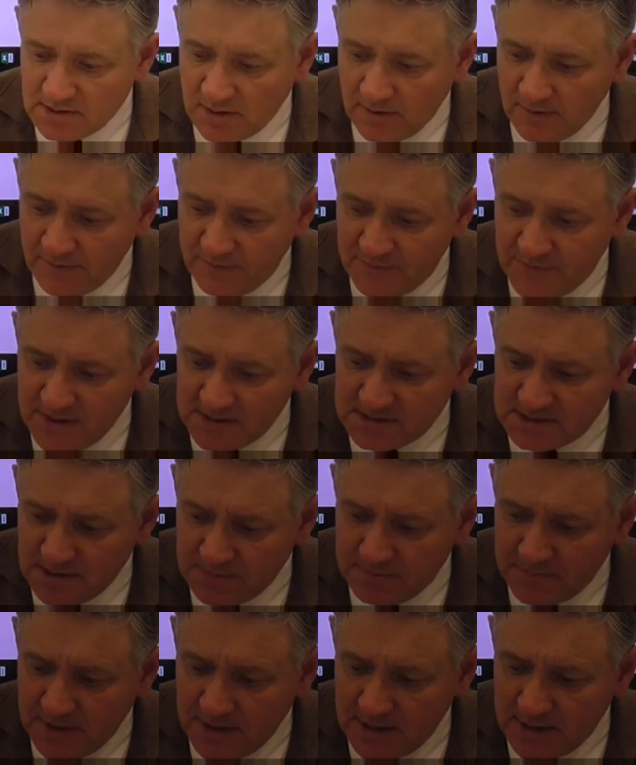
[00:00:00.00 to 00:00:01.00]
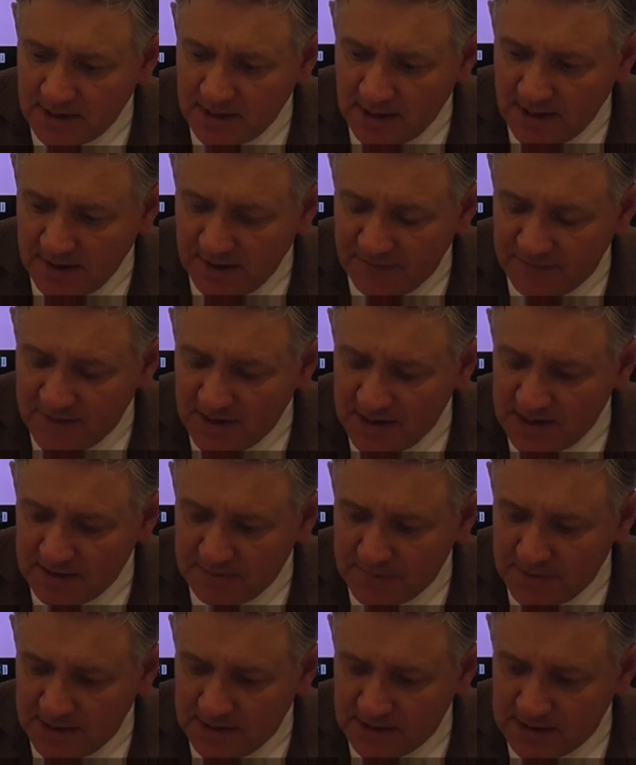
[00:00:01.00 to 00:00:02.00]
so if this had been, if it
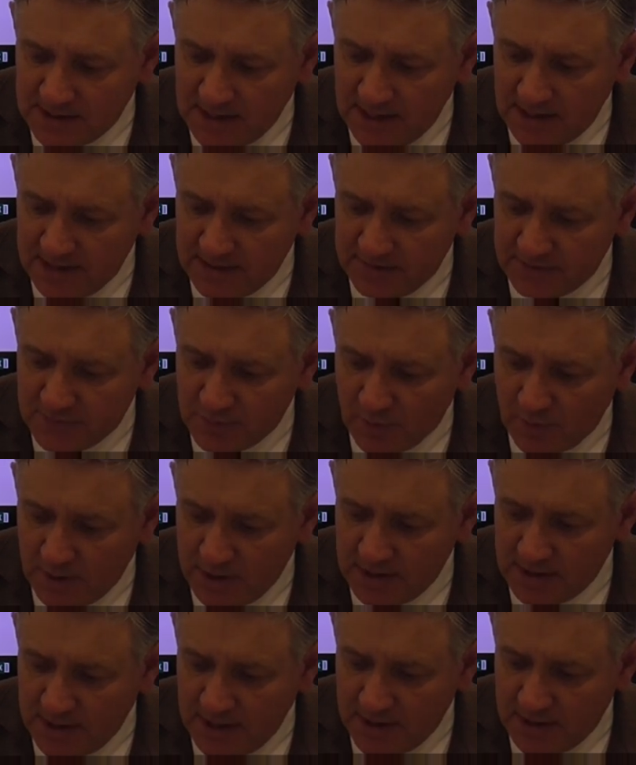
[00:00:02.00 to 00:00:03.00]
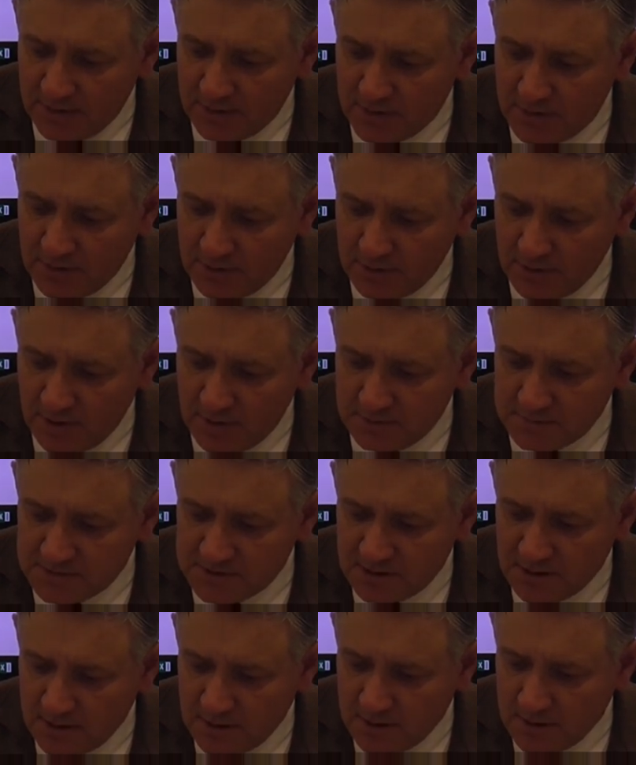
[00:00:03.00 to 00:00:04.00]
had been a negative 20
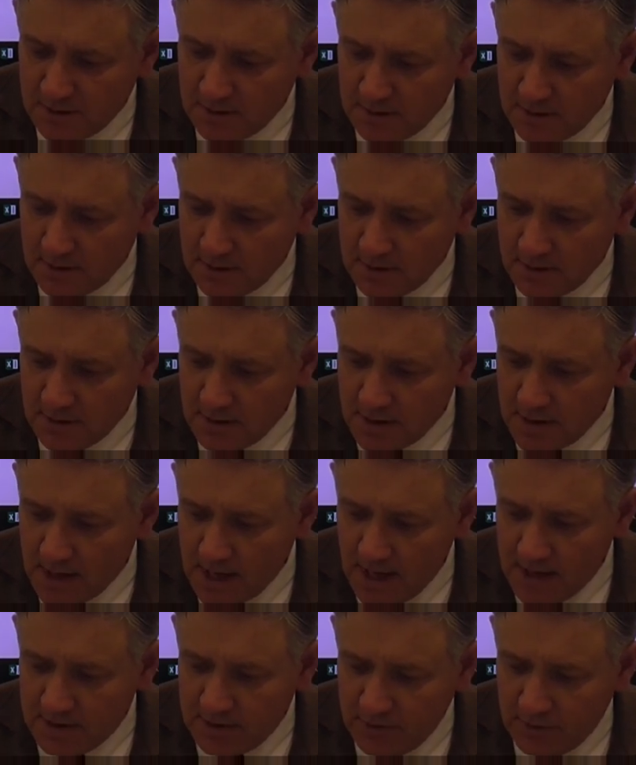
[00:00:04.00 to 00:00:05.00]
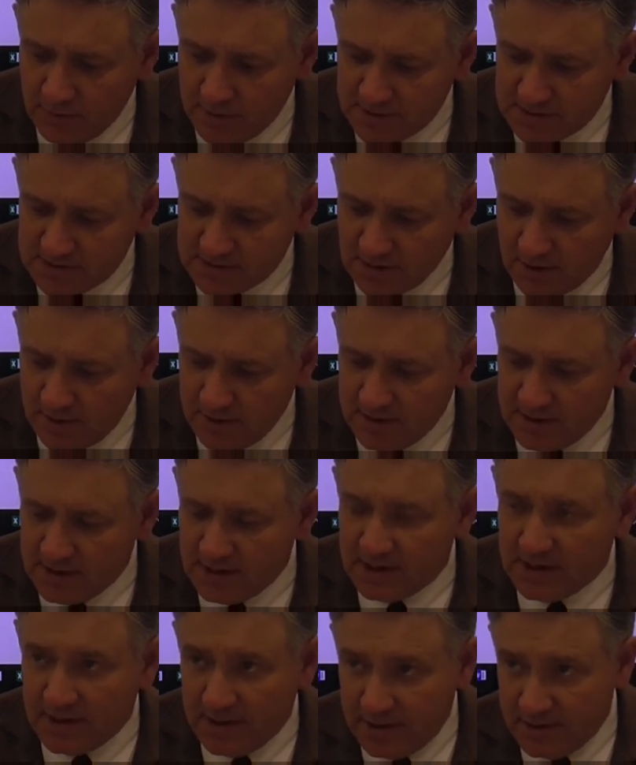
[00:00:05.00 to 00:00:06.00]
nanocoulombs and you had started
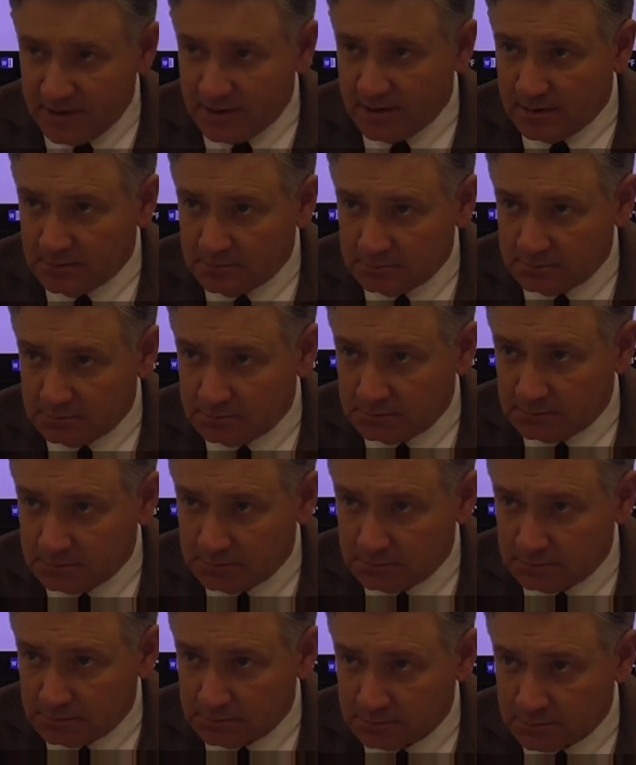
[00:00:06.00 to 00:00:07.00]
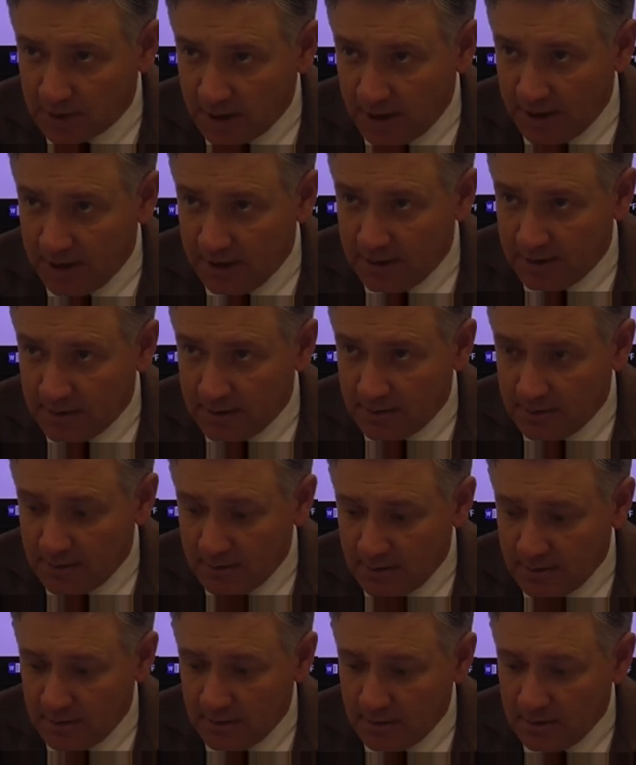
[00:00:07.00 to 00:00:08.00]
it here, okay?
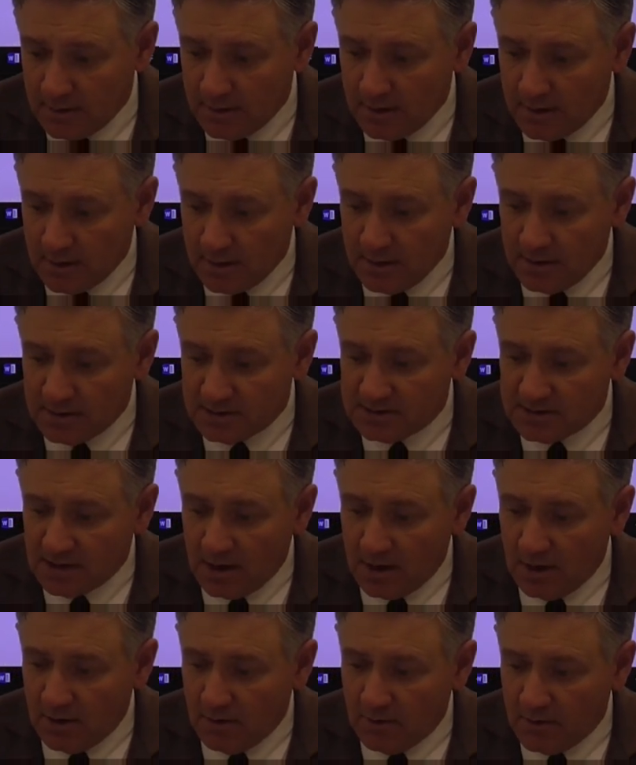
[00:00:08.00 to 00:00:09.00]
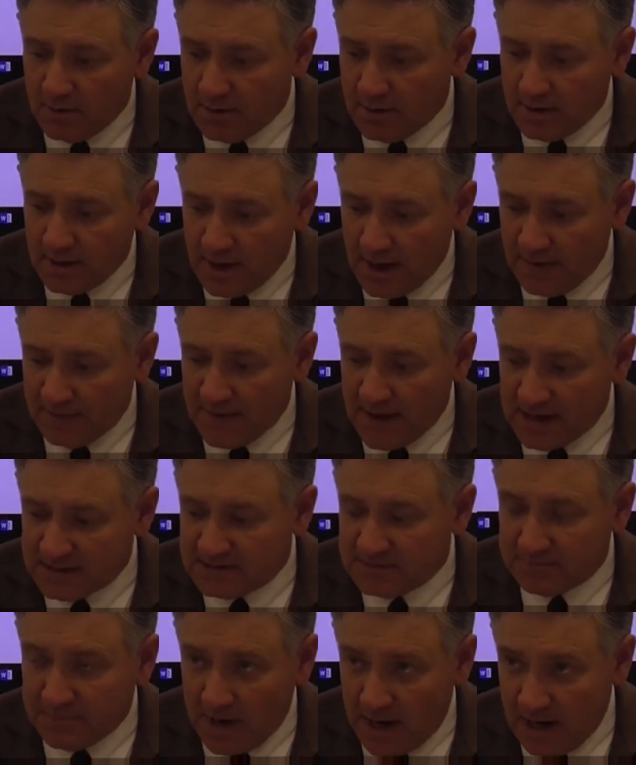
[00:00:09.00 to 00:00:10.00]
So, and
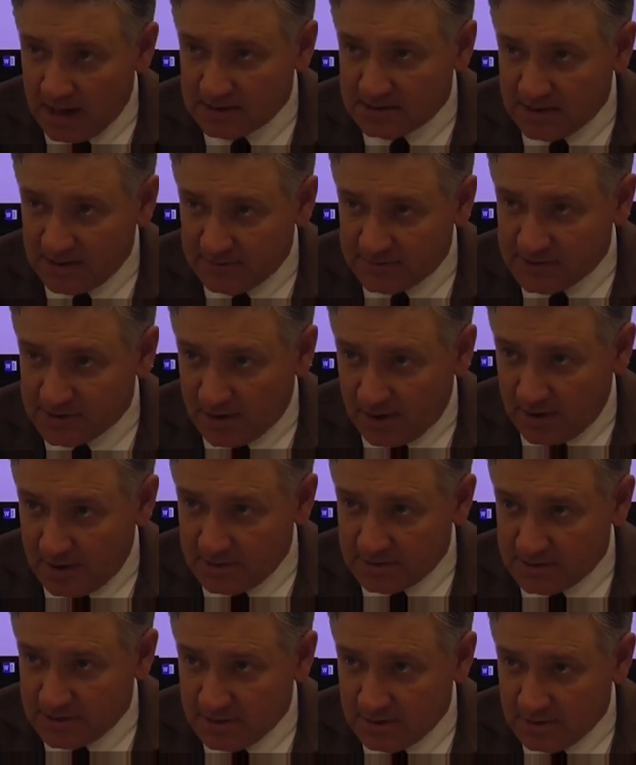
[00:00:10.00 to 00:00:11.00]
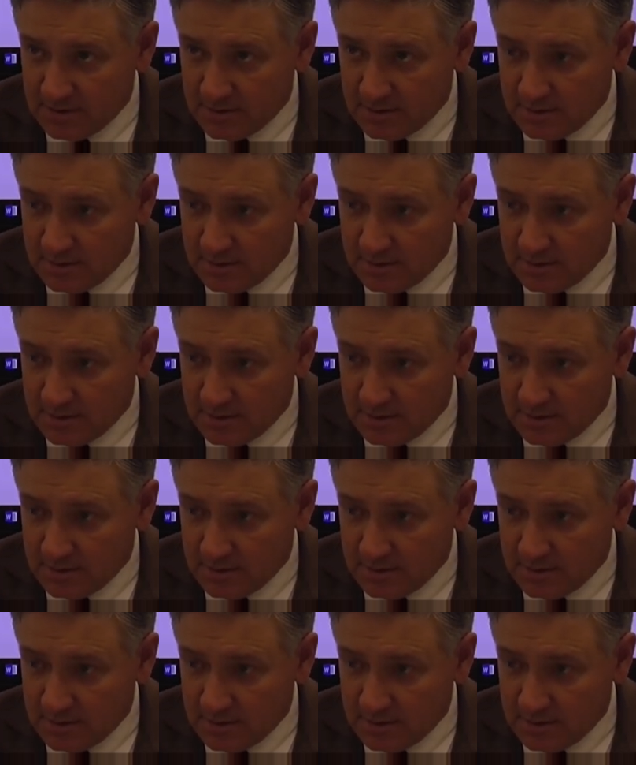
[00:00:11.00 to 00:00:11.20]
that's a positive charge.